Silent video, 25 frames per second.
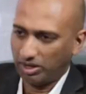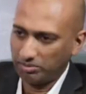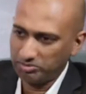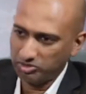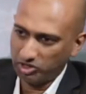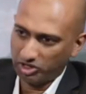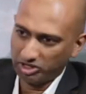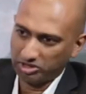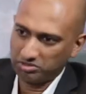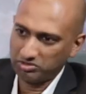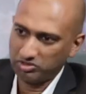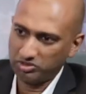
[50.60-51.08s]

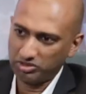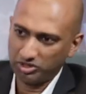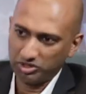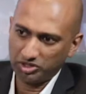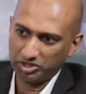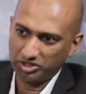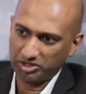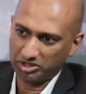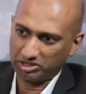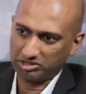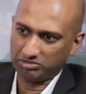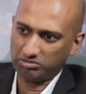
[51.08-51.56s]
going
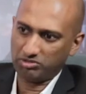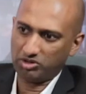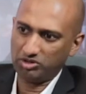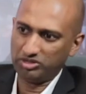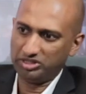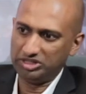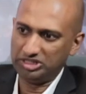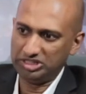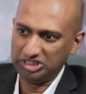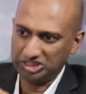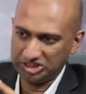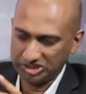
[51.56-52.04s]
to talk
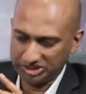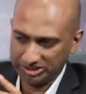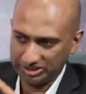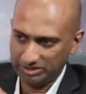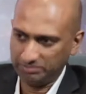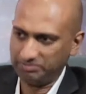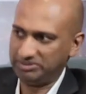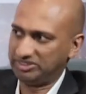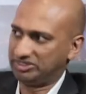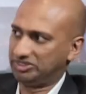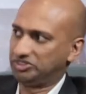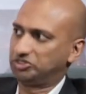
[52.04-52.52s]
about
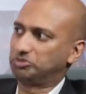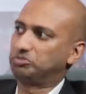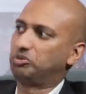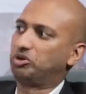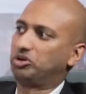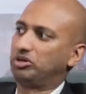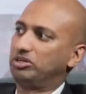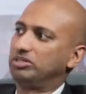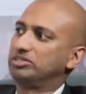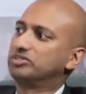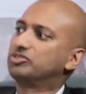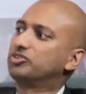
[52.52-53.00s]
digital business
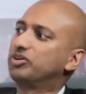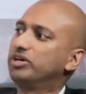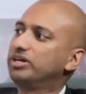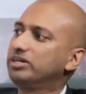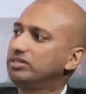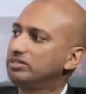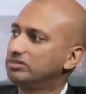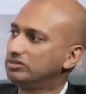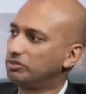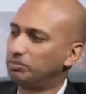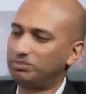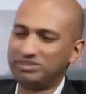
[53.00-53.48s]
models, right?
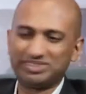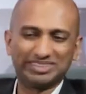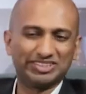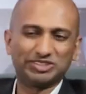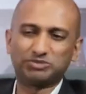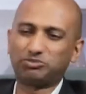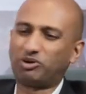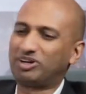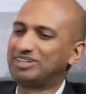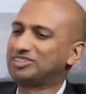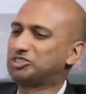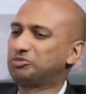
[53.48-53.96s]
So
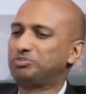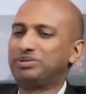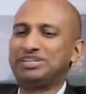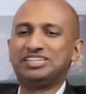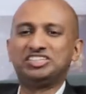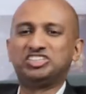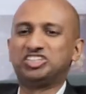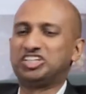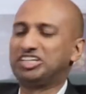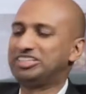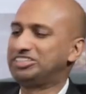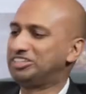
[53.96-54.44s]
business models have
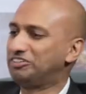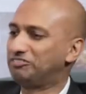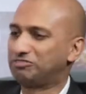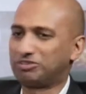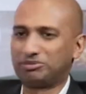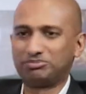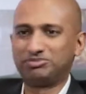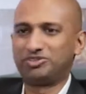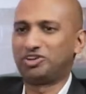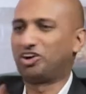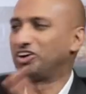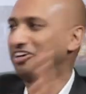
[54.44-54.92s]
been changing
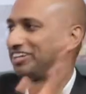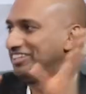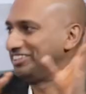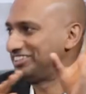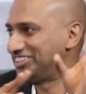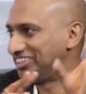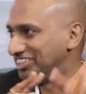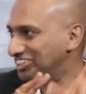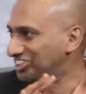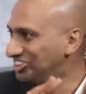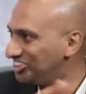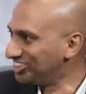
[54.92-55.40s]
from
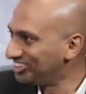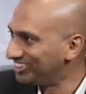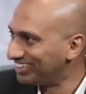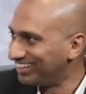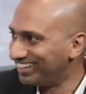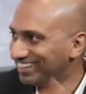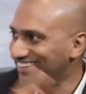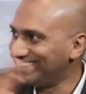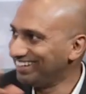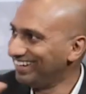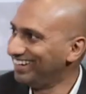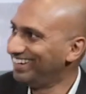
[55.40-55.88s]
donkey's age,
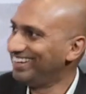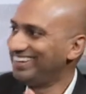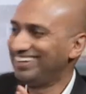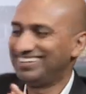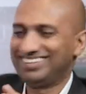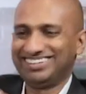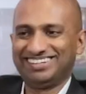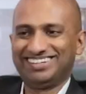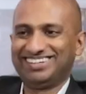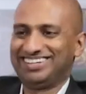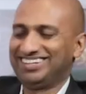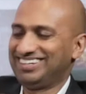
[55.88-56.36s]
right?
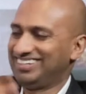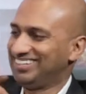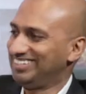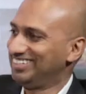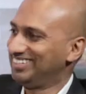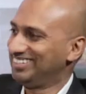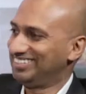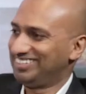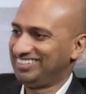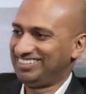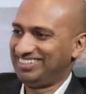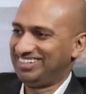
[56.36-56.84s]

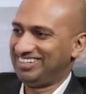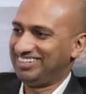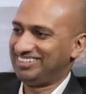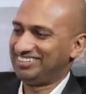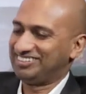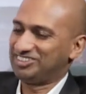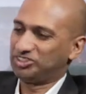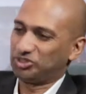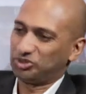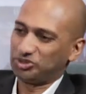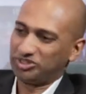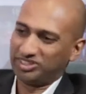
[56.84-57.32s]

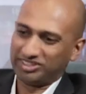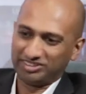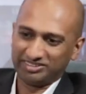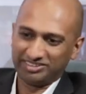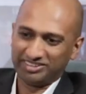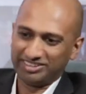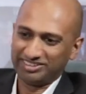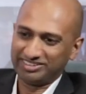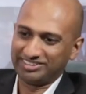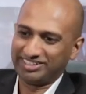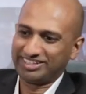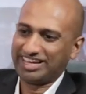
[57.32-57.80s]
Yeah, so
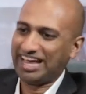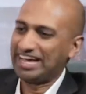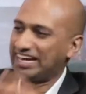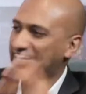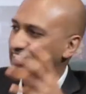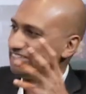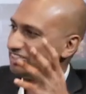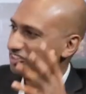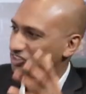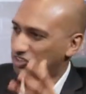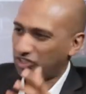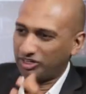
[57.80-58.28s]
the
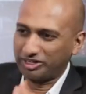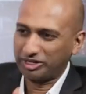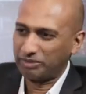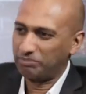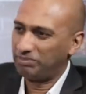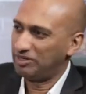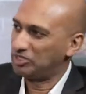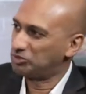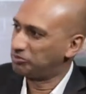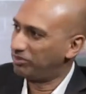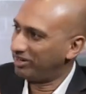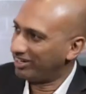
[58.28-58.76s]
carriages got
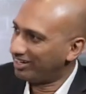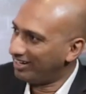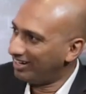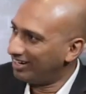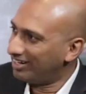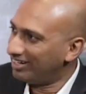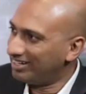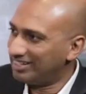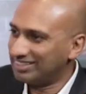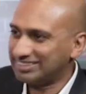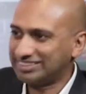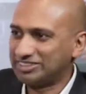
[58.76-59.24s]
replaced by
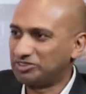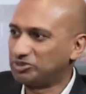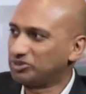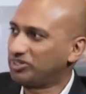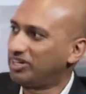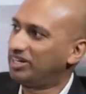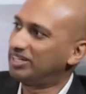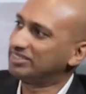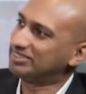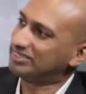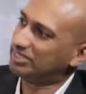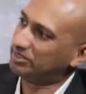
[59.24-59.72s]
cars, now
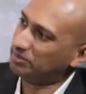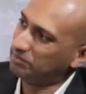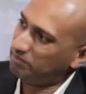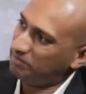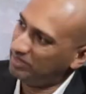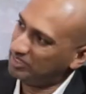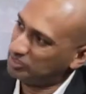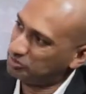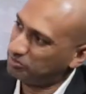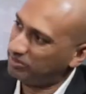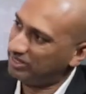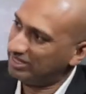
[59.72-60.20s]
cars are
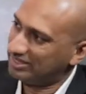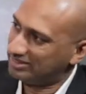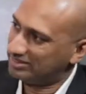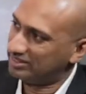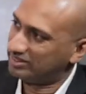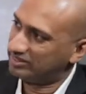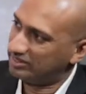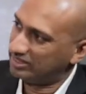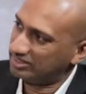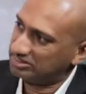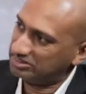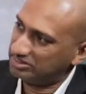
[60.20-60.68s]
replaced by et
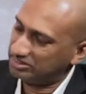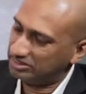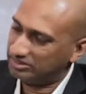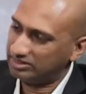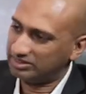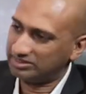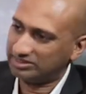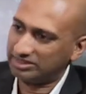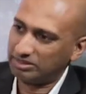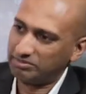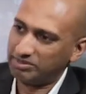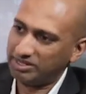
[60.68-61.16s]

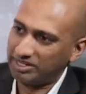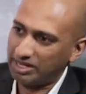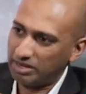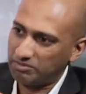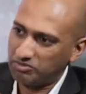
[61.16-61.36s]
cetera. But